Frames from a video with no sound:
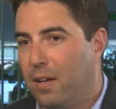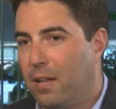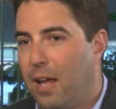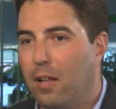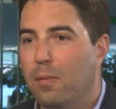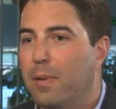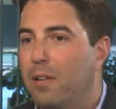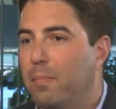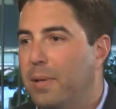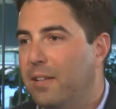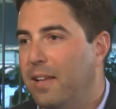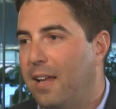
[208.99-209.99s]
an element
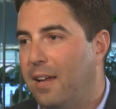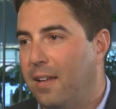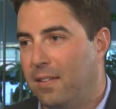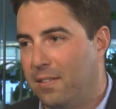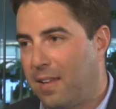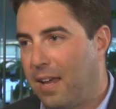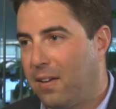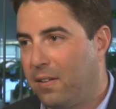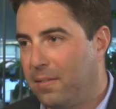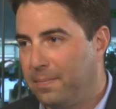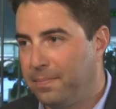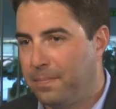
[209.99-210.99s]
of big data and scale.